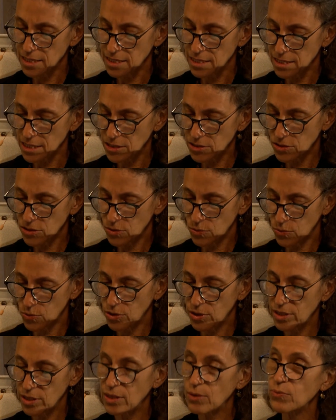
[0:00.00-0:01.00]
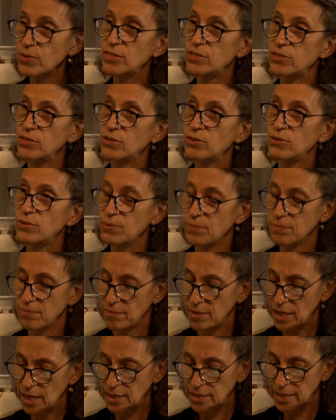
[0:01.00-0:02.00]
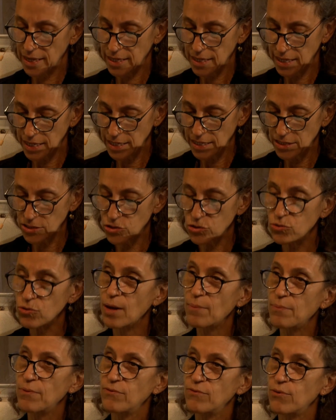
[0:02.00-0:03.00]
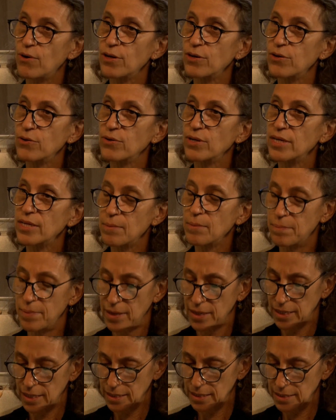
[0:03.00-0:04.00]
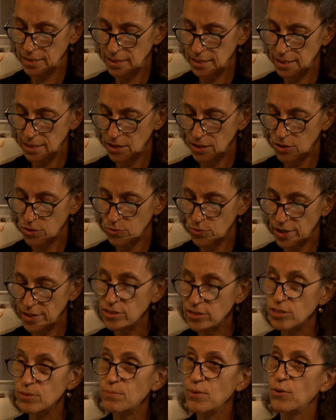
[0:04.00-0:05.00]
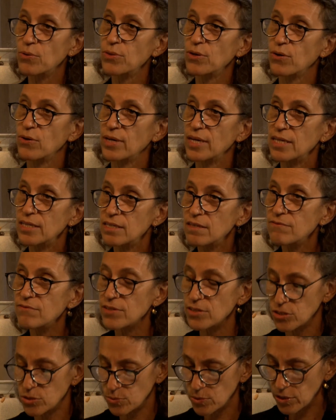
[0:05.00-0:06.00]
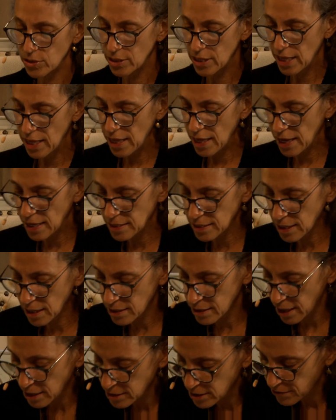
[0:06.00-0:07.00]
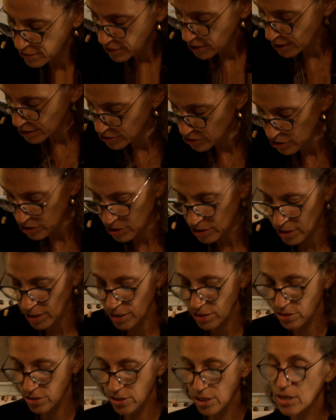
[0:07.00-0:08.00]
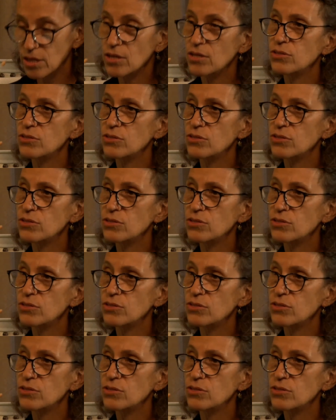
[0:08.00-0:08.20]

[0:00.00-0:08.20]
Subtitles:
consistent work that we do, like each drop of water in a bucket, raises both our individual and collective consciousness